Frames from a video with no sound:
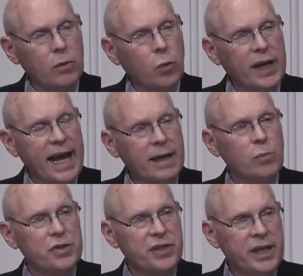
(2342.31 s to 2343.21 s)
what Adam
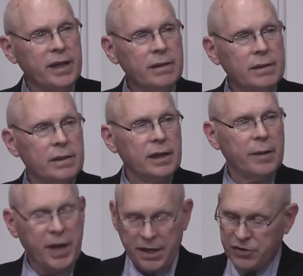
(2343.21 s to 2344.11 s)
was in, it
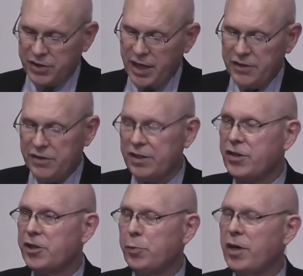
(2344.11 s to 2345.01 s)
makes sense that
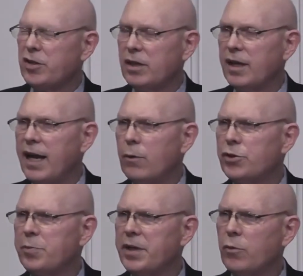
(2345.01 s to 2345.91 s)
such priestly
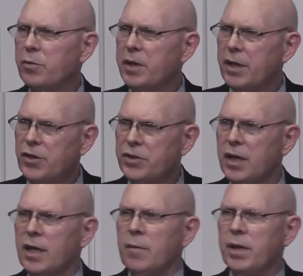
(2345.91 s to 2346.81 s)
language be, would be used
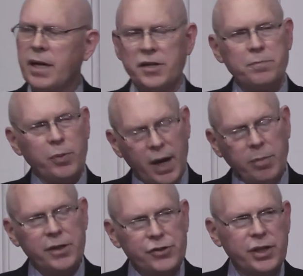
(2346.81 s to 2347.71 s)
because
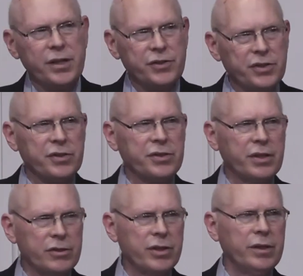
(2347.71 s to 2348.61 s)
probably Genesis
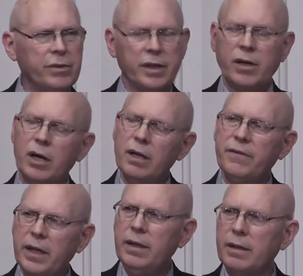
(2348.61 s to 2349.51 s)
2, the Garden of
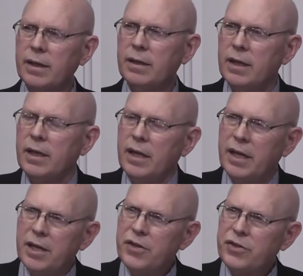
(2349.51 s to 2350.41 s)
Eden, there
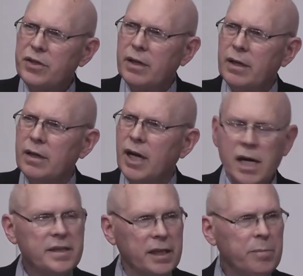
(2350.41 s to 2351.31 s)
is
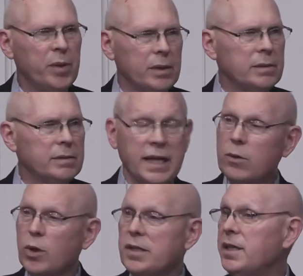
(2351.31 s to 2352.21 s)
a temple. Now,
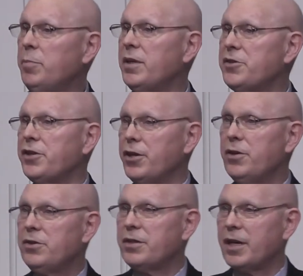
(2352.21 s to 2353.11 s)
the word temple isn't
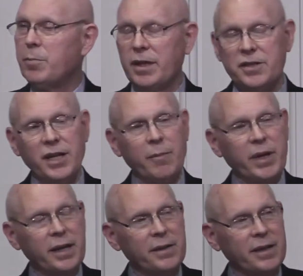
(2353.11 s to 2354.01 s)
used there, but let's not
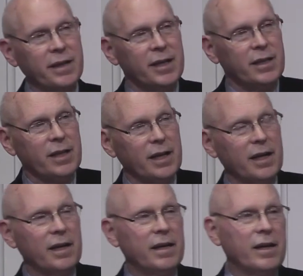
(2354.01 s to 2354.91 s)
make the, uh,
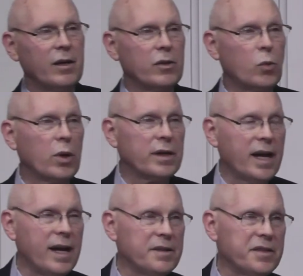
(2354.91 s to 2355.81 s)
uh, the word
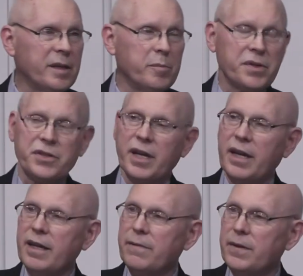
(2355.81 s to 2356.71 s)
concept
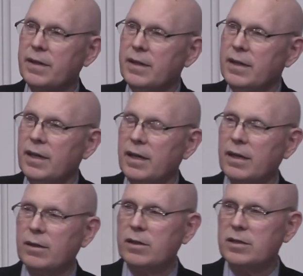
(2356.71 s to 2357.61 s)
mistake if it
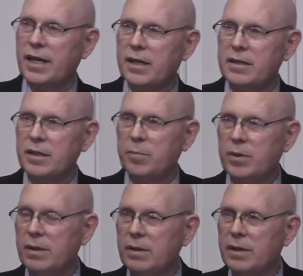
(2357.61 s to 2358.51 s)
uh, looks like a
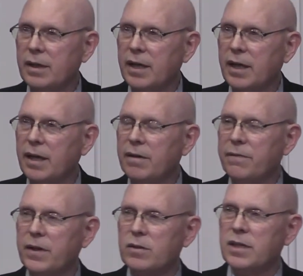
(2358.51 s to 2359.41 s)
temple and it
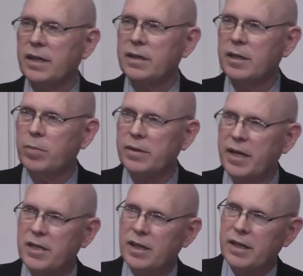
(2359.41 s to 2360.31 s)
feels like a temple,
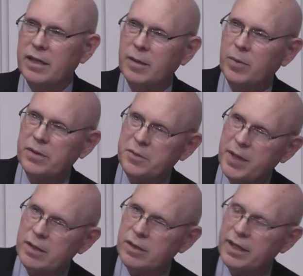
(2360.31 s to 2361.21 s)
tastes like a temple, and
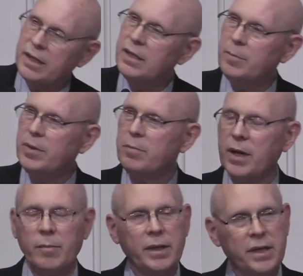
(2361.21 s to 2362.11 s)
smells like a temple, it
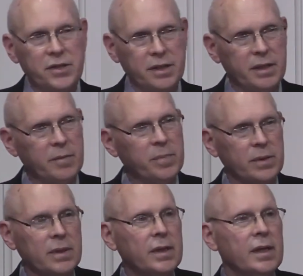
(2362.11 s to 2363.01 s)
probably is a
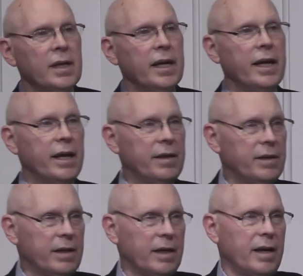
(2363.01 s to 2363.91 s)
temple.
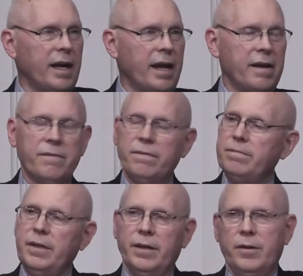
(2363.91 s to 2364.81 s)
And uh, I have,
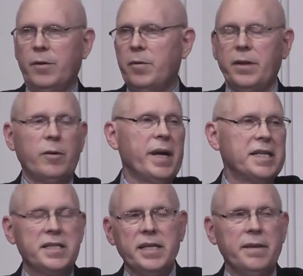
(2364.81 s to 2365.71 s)
you know, there, there, are
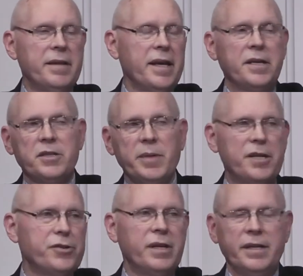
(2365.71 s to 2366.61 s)
about 10 things about
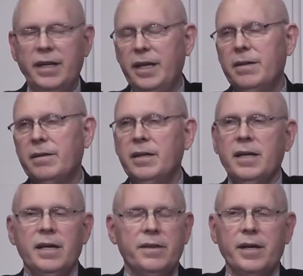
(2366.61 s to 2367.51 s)
Eden
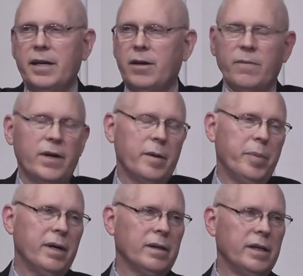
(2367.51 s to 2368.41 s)
that are very
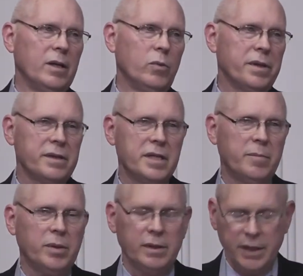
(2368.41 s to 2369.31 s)
parallel with the
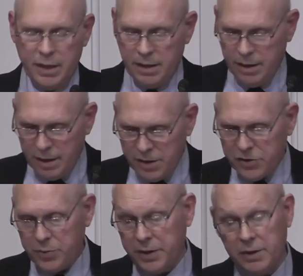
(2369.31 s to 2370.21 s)
temple in
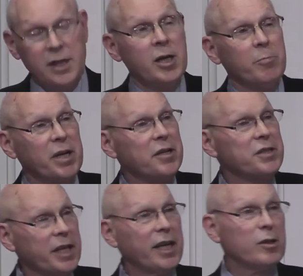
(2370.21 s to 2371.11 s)
Israel. But
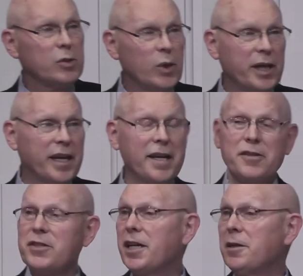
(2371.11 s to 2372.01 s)
Ezekiel 28
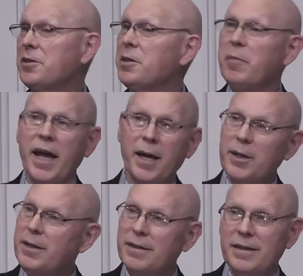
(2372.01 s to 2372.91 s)
settles the
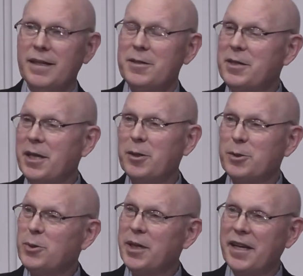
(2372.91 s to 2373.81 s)
matter. Ezekiel
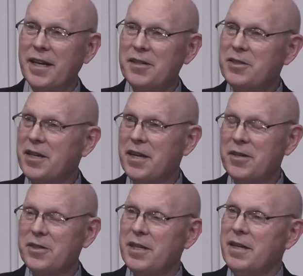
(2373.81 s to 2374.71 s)
28
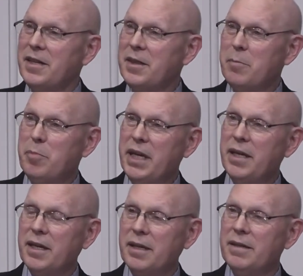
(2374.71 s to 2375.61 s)
says that the
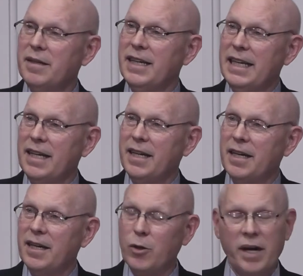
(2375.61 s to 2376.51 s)
being,
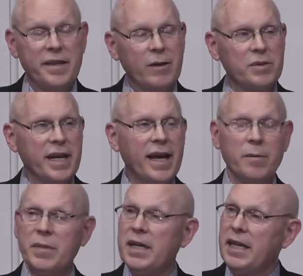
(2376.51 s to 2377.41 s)
uh, who I think was
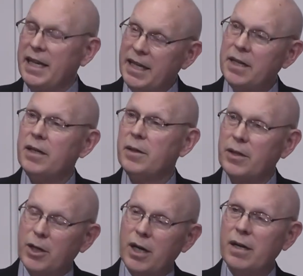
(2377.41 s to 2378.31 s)
Adam, in the
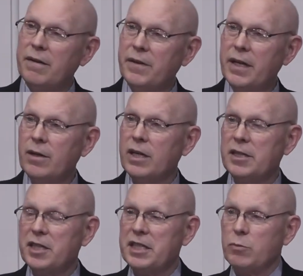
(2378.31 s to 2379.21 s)
Garden of Eden,
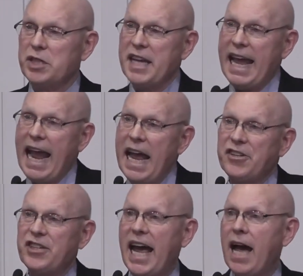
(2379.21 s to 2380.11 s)
says he was
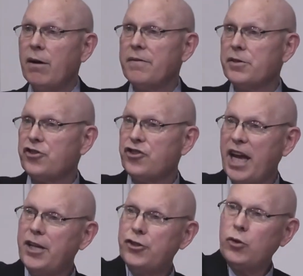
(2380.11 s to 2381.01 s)
cast out of the
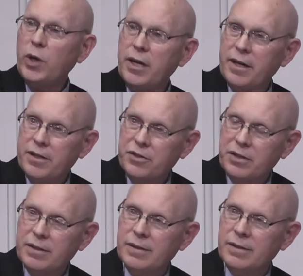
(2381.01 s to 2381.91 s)
sanctuaries